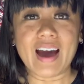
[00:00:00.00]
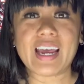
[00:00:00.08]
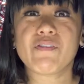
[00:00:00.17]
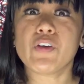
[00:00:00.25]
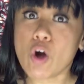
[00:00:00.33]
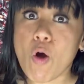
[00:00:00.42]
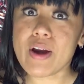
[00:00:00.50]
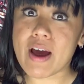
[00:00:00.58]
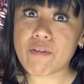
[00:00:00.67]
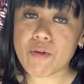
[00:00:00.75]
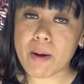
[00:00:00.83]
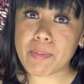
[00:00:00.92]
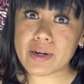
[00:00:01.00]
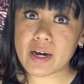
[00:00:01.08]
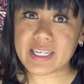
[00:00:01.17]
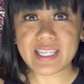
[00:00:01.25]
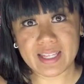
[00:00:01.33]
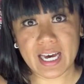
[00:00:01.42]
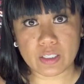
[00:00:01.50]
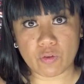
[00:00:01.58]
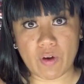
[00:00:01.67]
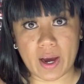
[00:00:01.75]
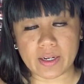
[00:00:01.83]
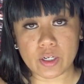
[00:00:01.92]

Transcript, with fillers: If you don't have a rubber ducky, that's fine.